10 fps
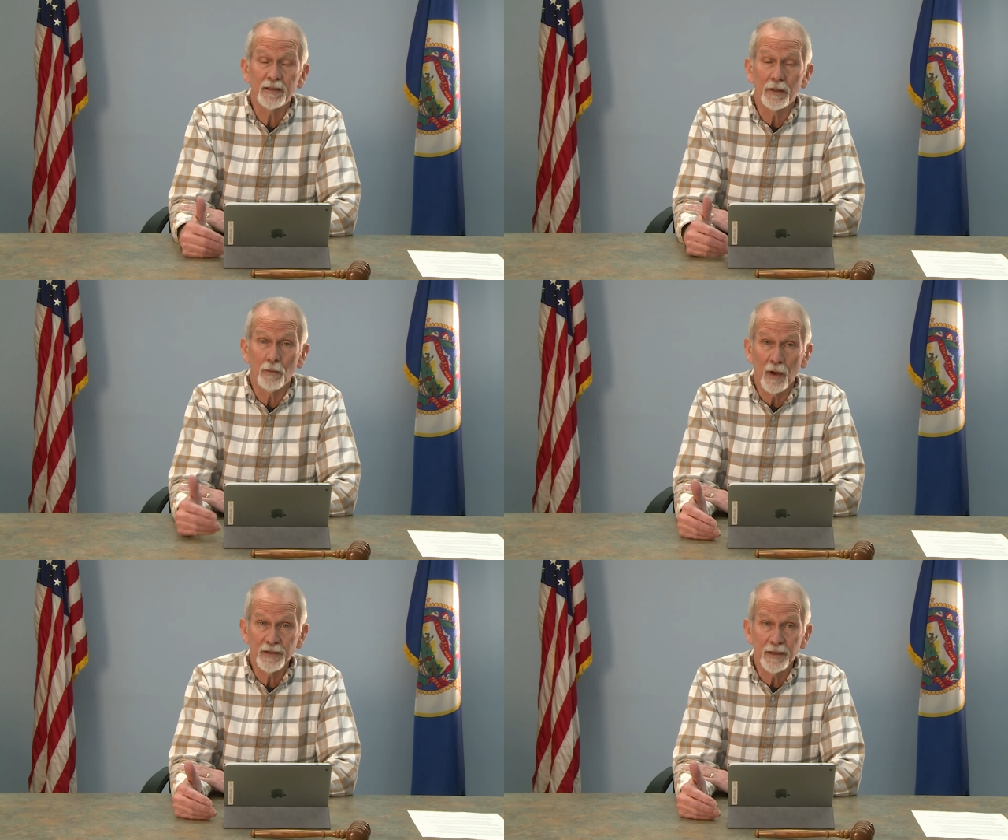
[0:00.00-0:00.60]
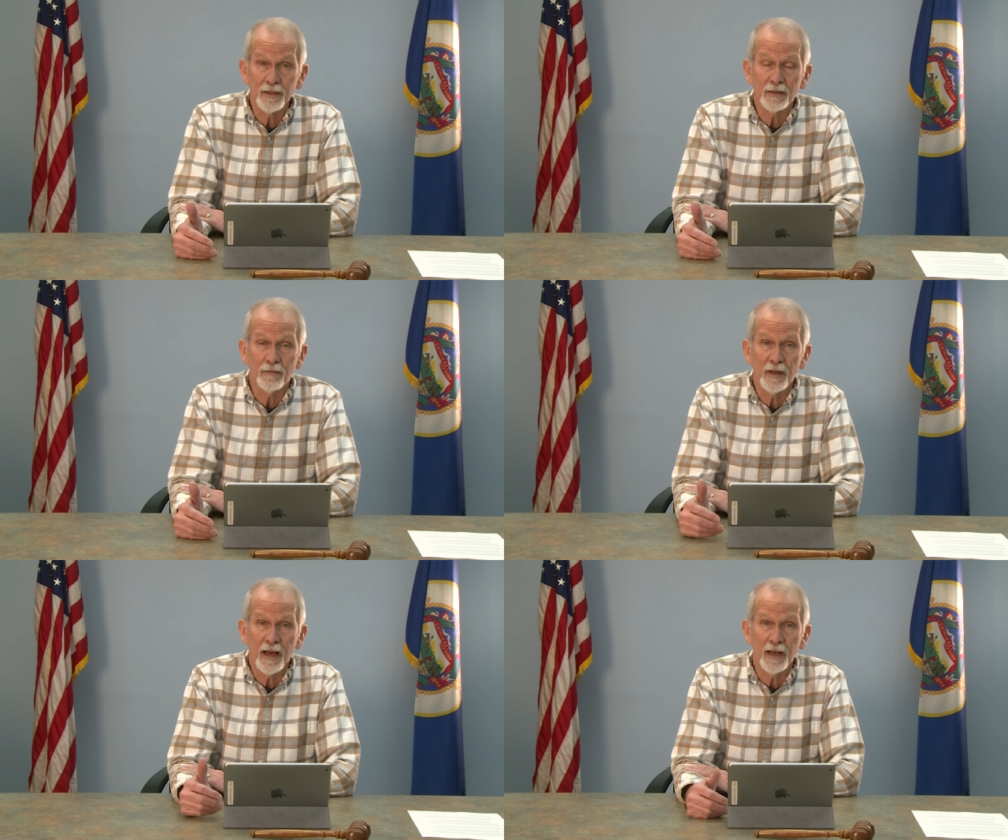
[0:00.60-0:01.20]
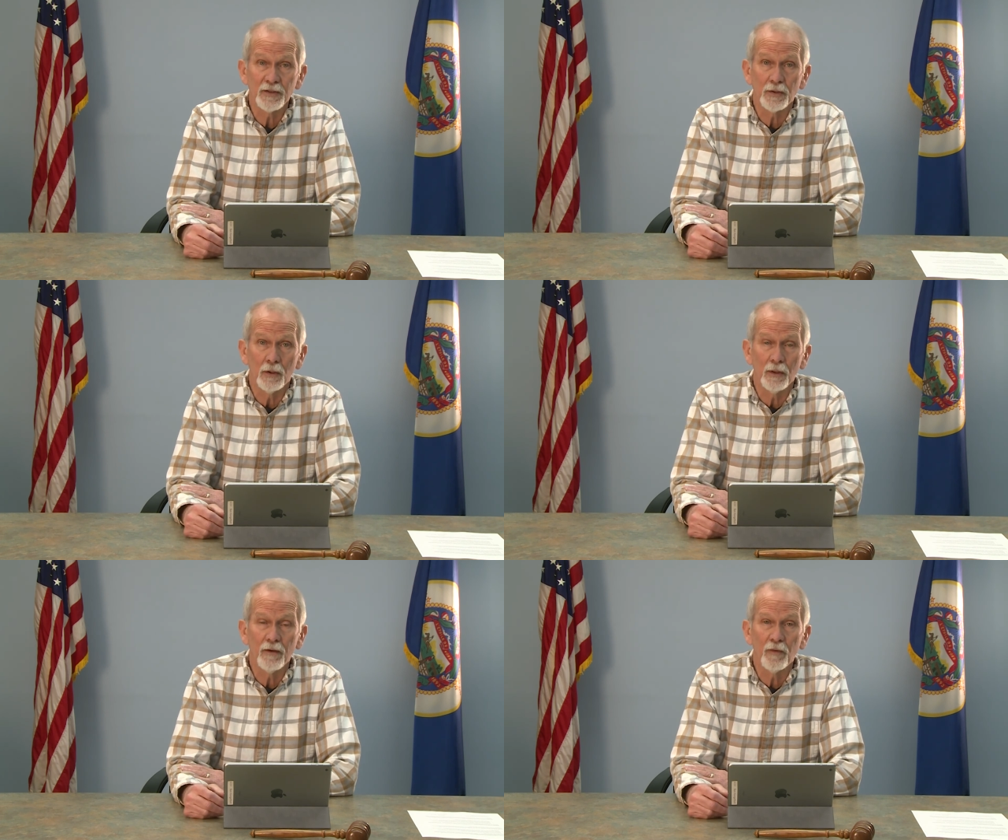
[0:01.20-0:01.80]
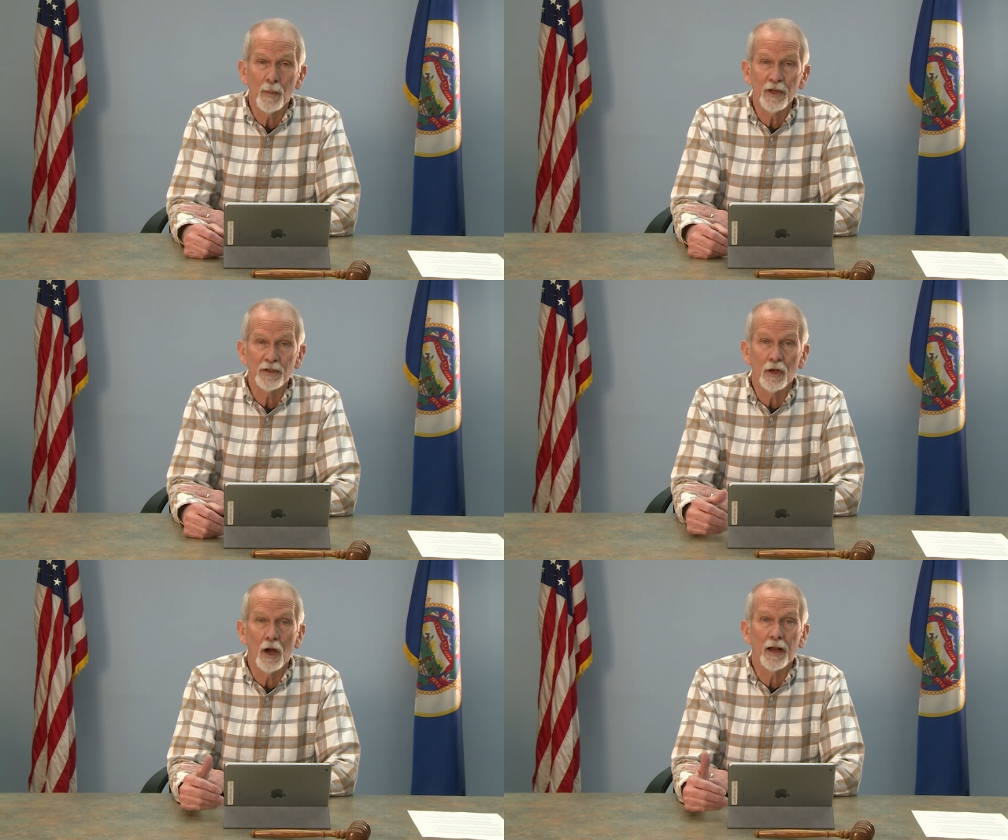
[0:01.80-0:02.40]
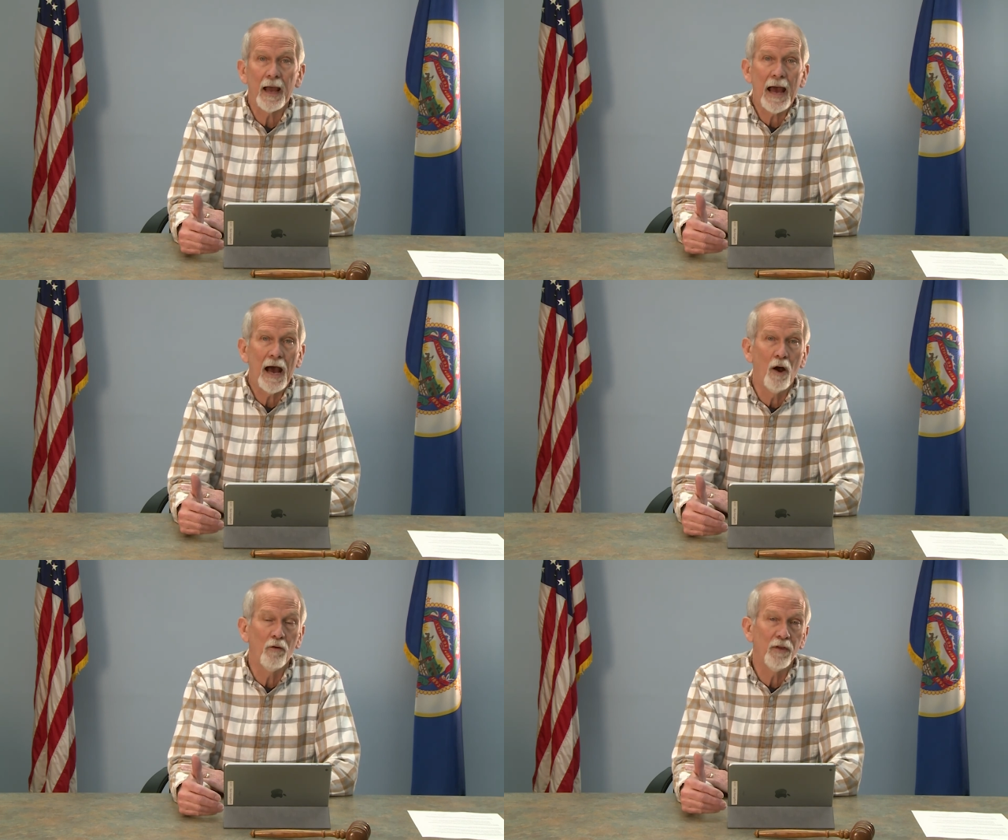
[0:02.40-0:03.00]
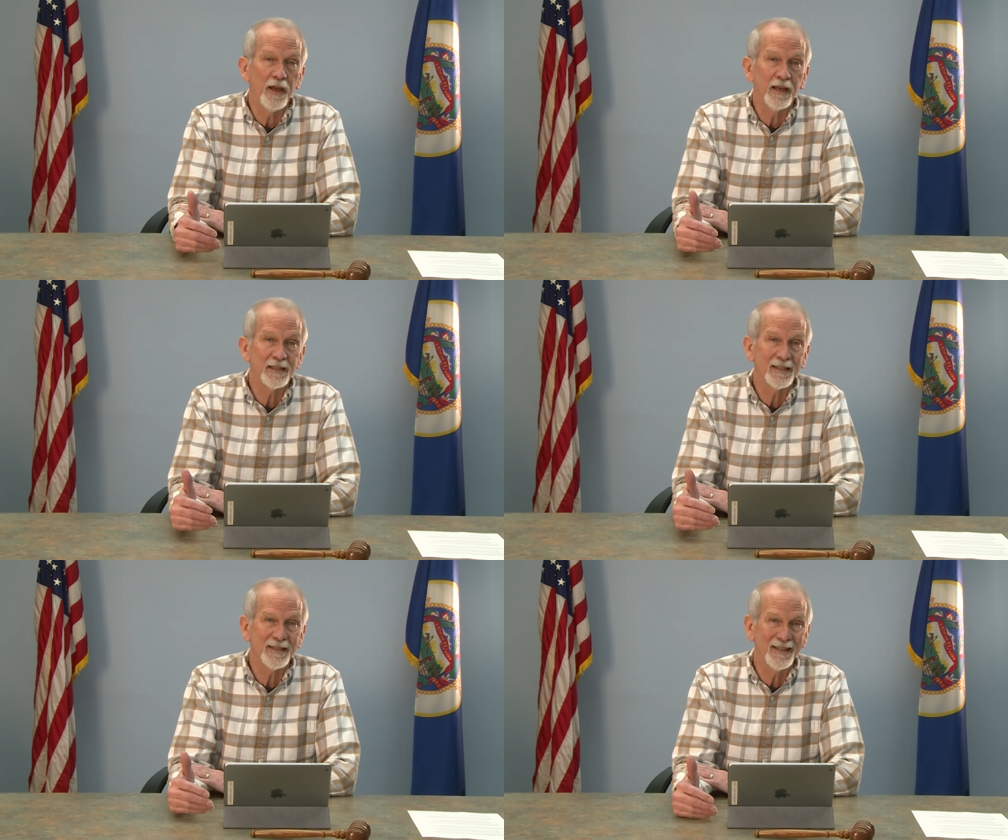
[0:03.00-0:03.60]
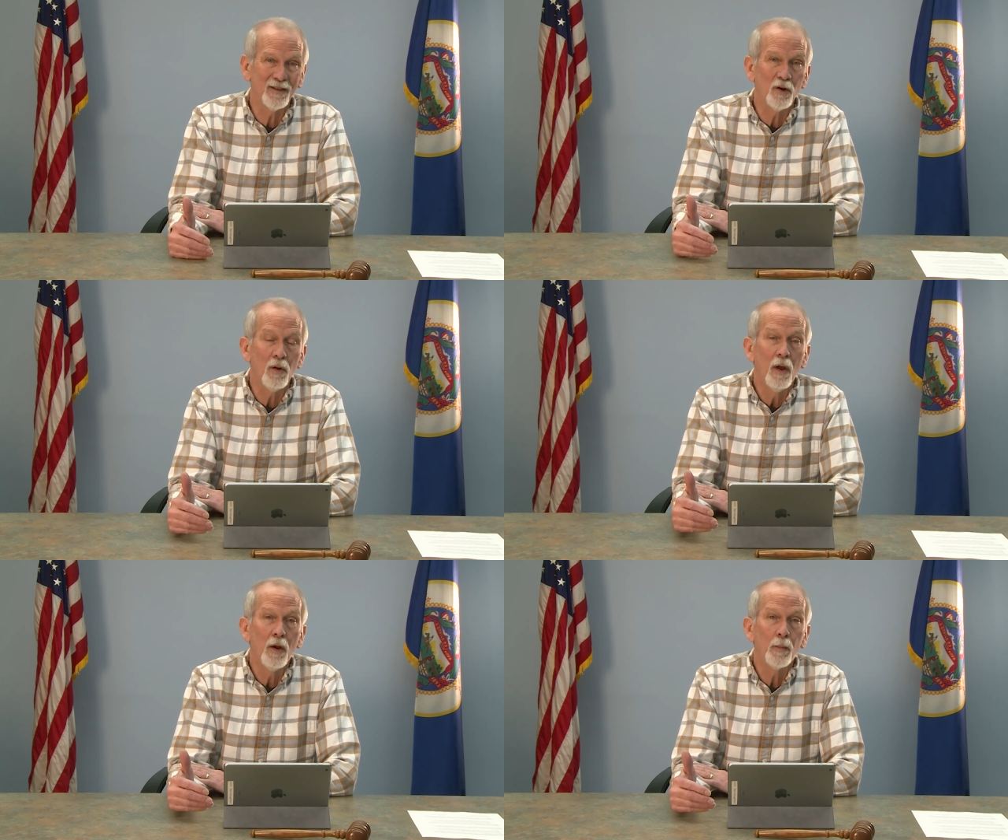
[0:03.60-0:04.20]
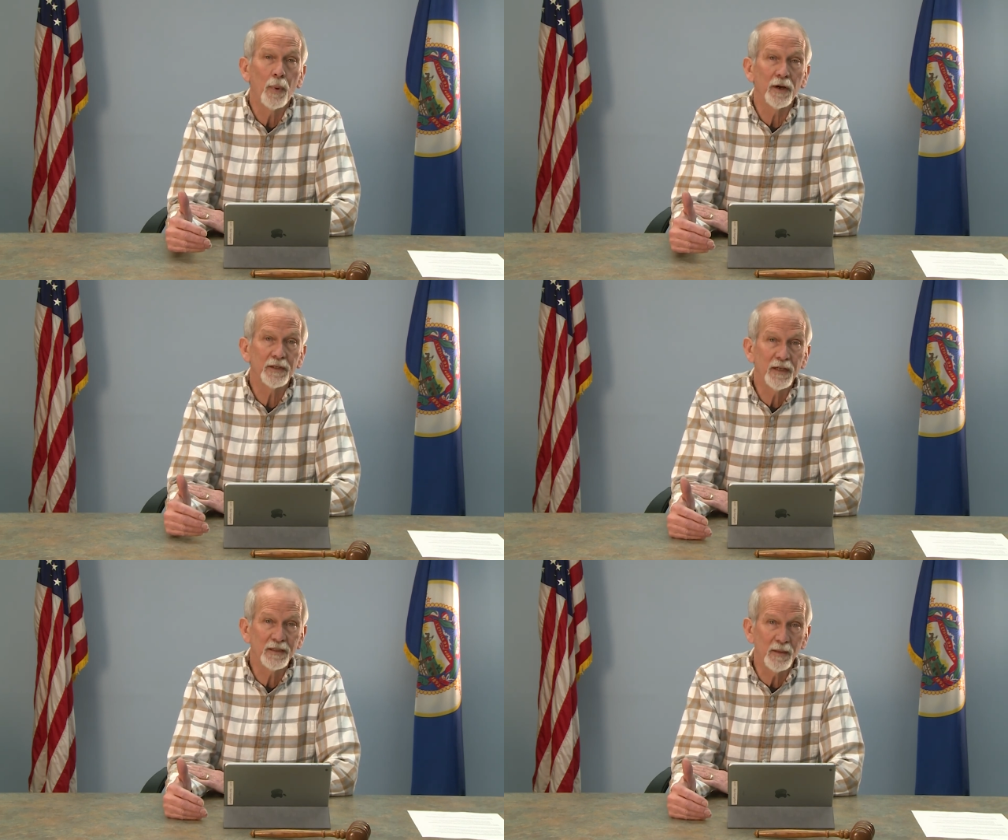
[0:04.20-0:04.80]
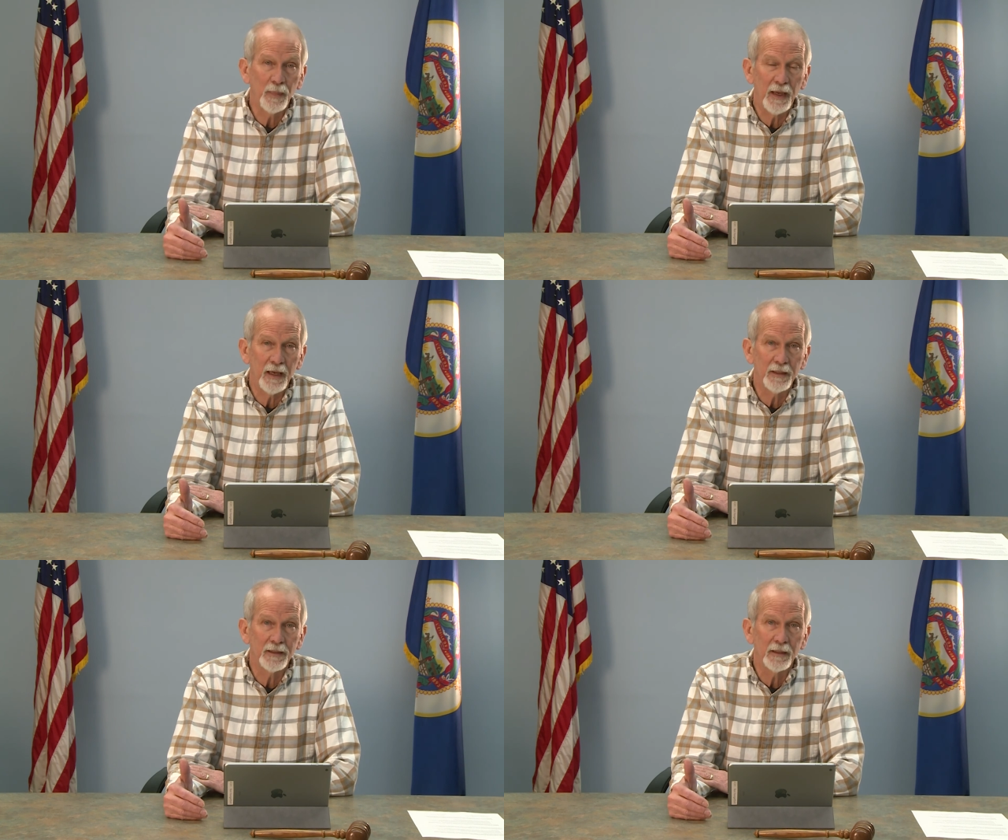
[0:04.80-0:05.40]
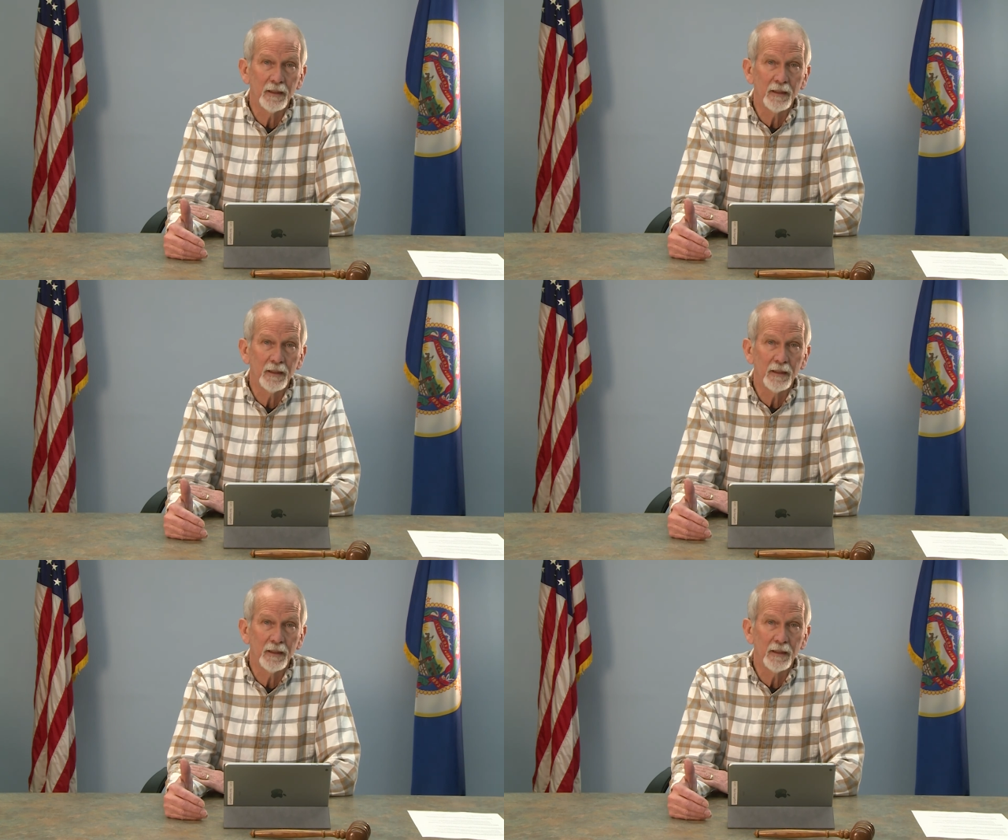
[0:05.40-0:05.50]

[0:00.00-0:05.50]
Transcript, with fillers: the residents of Dassel, information on how they can still participate